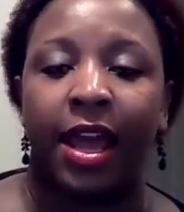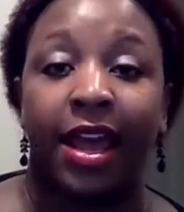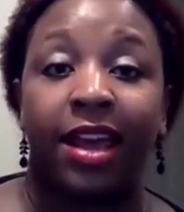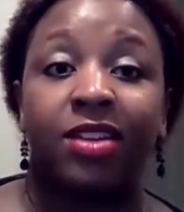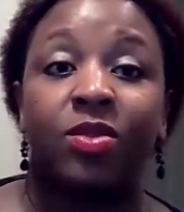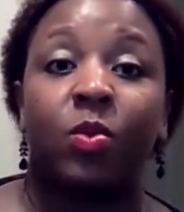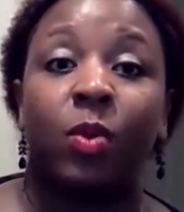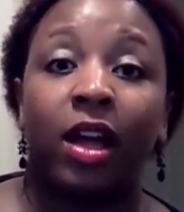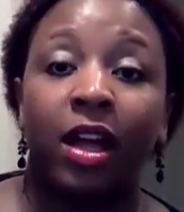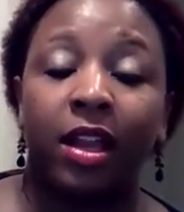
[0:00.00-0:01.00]
as
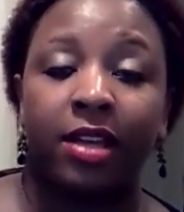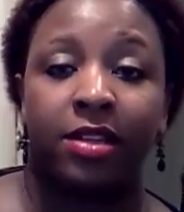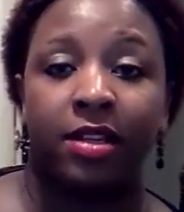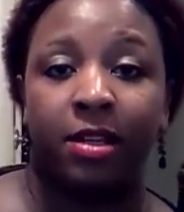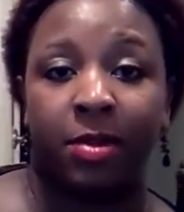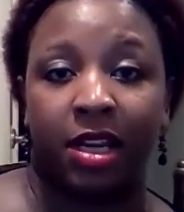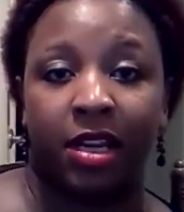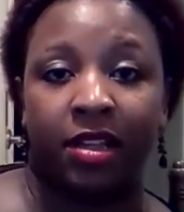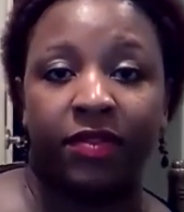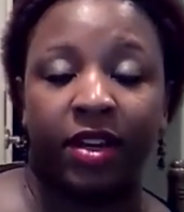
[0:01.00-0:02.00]
well as
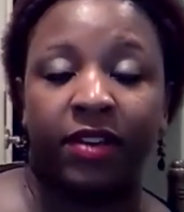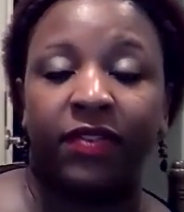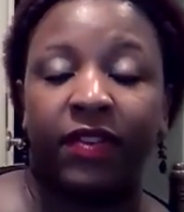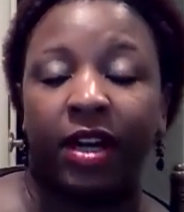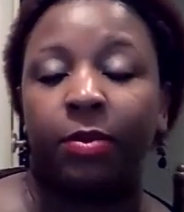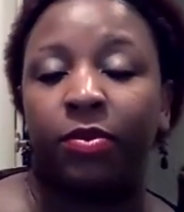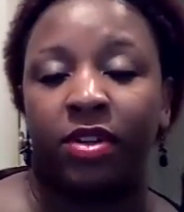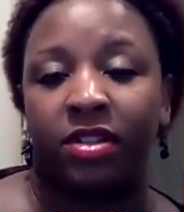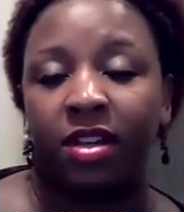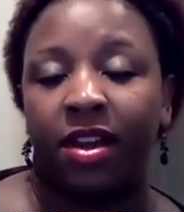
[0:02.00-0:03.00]
eliminating the very
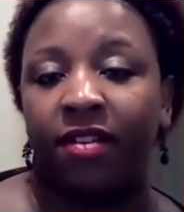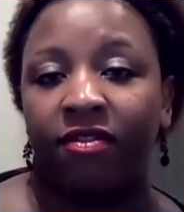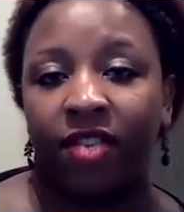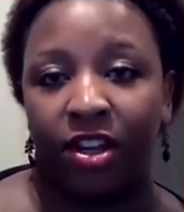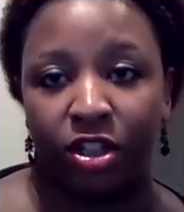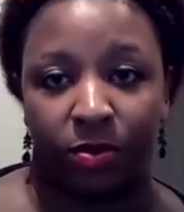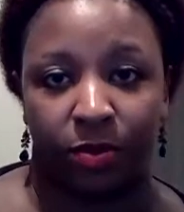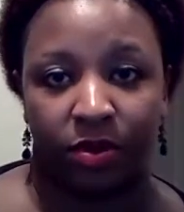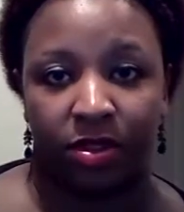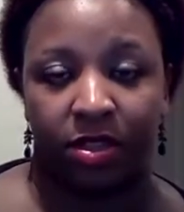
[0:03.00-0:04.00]
fibrous
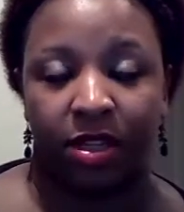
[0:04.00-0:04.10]
vegetables.